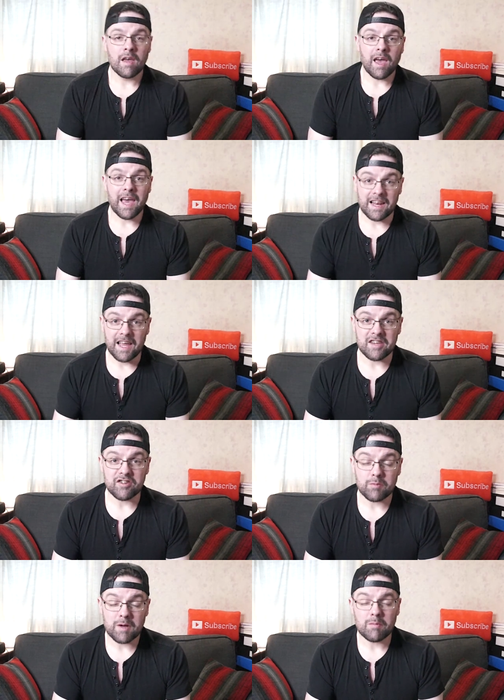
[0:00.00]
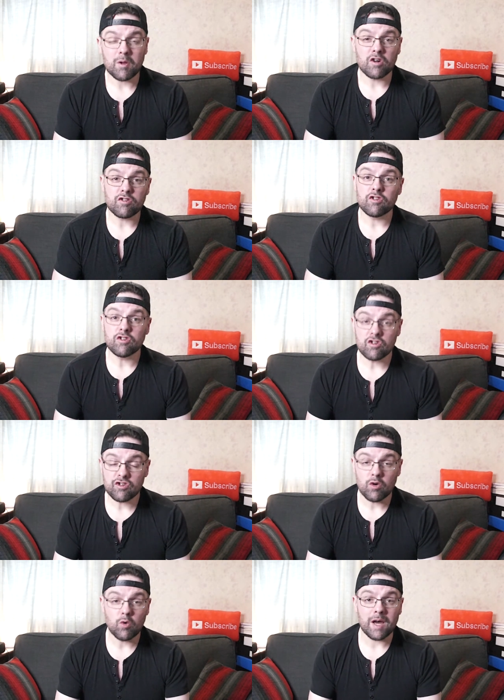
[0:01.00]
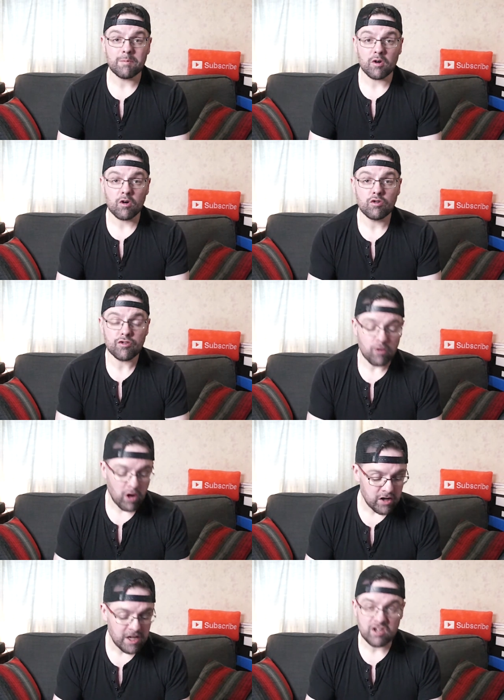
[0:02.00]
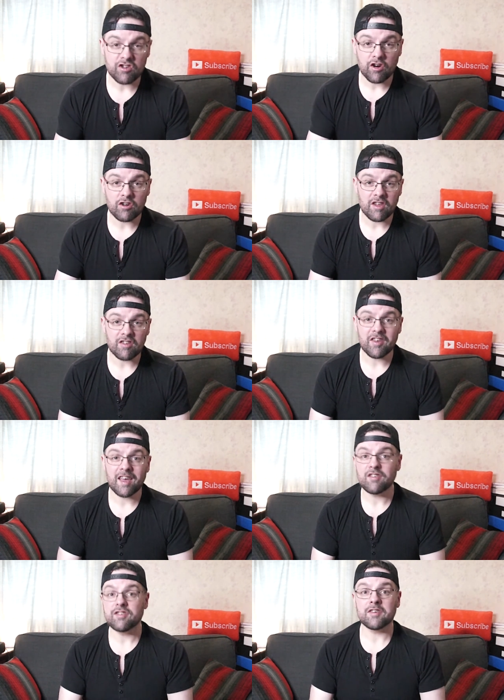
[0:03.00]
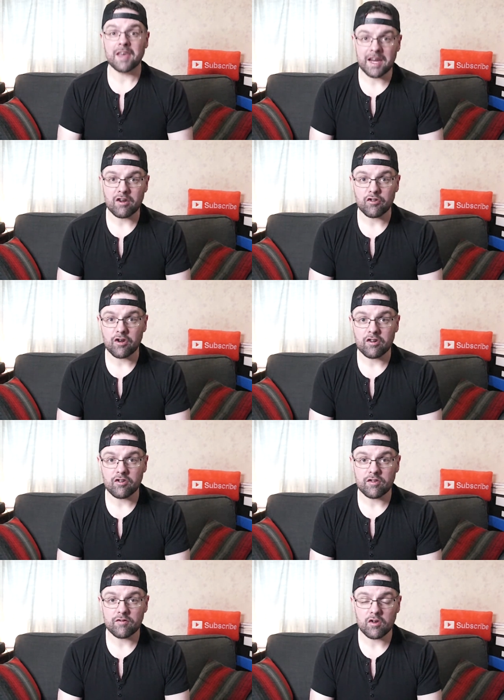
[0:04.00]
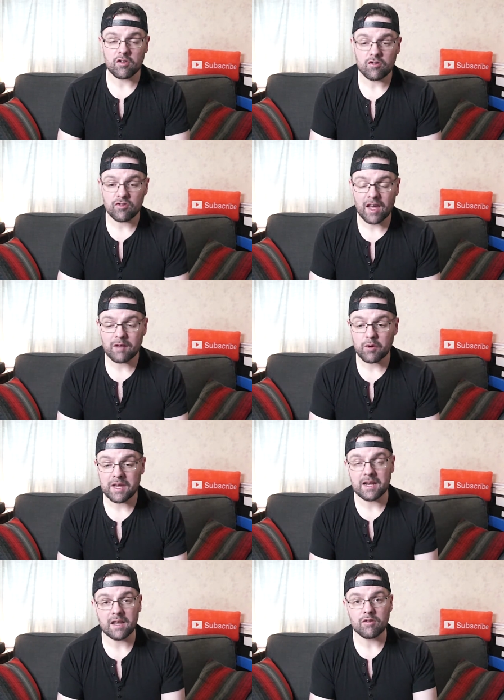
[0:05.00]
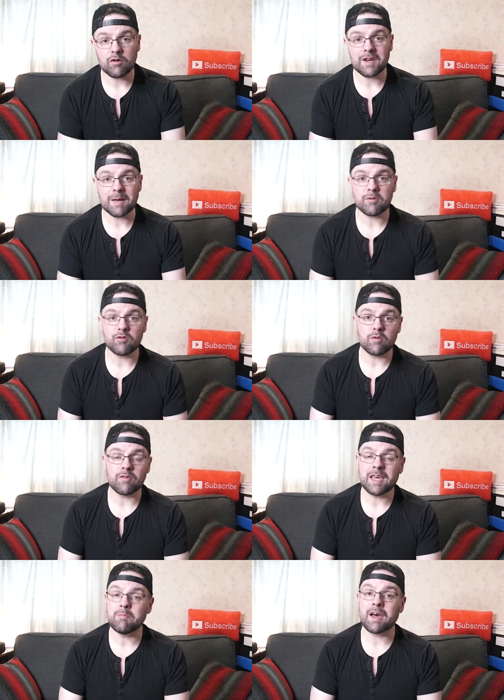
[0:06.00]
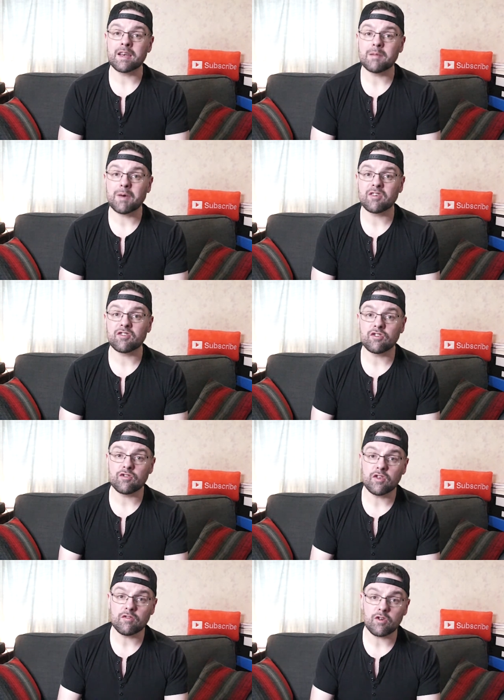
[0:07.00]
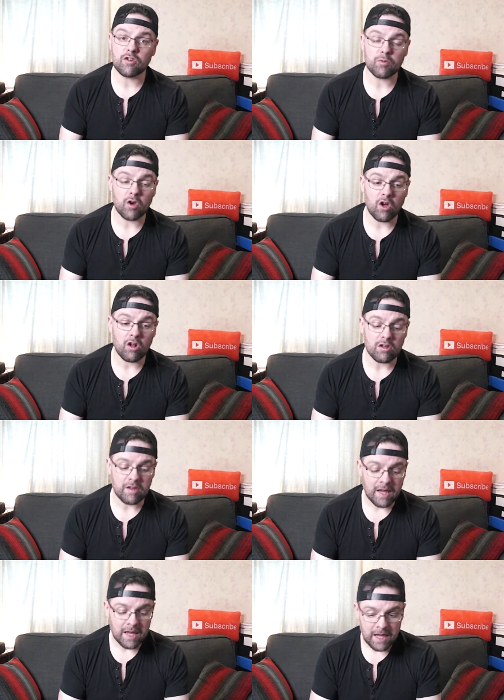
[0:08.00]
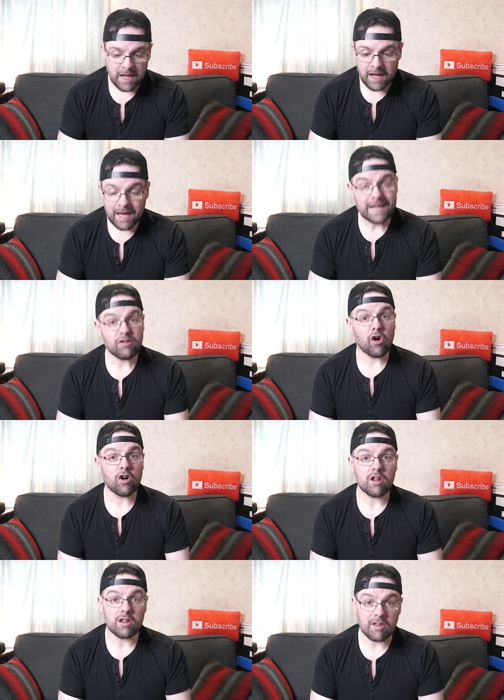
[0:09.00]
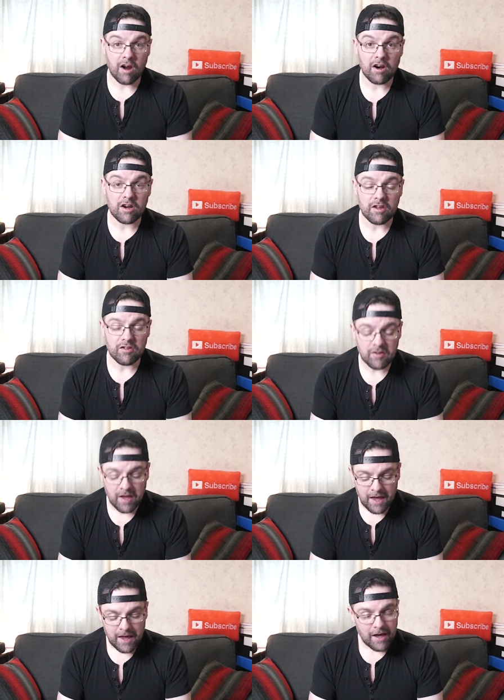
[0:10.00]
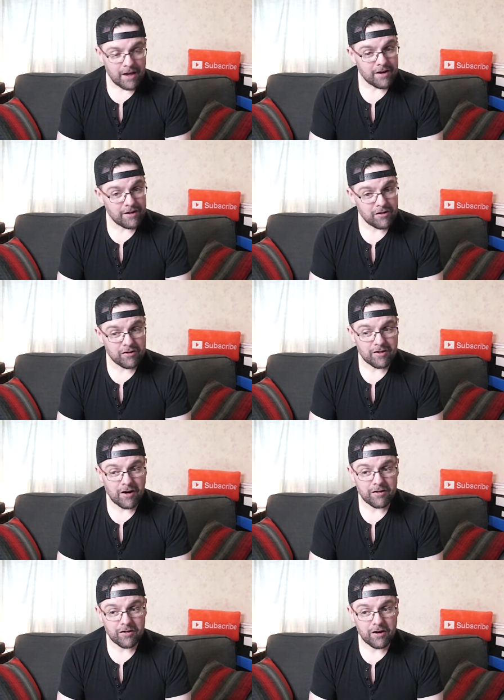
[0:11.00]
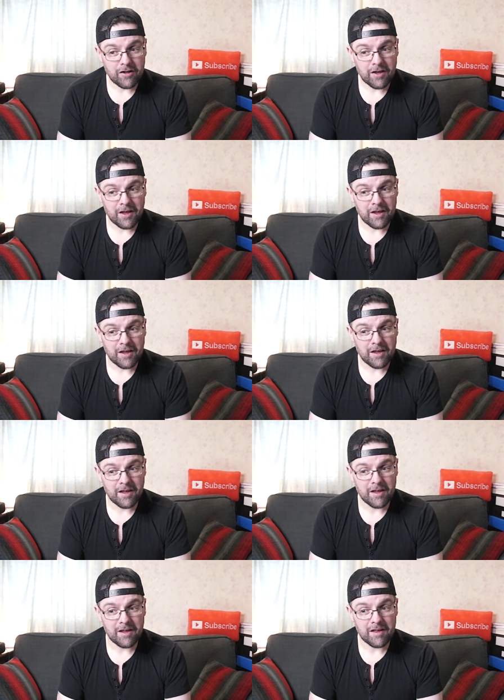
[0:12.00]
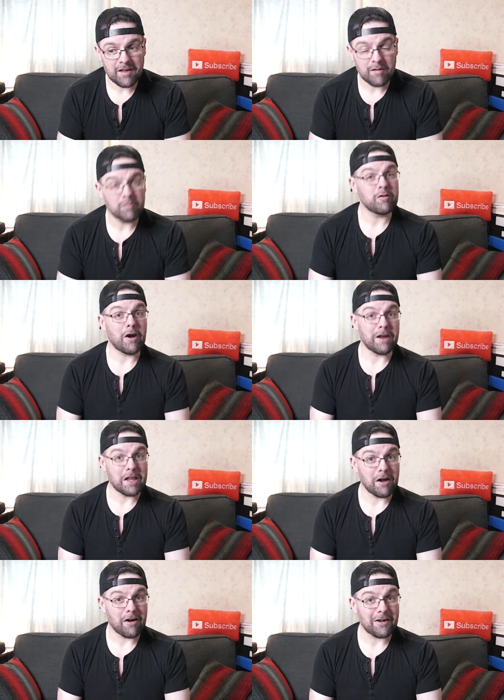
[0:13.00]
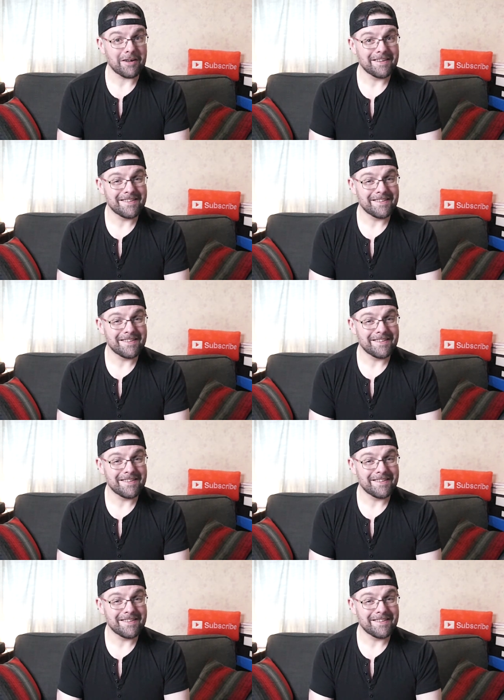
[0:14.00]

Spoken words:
Hey legends, welcome along to the show. I'm your host, Rodney Stewart. This is Here's Rodder's Reviews, and we're getting onto an episode of He-Man and the Masters of the Universe called Eternal Darkness. Now this starts out fairly dark.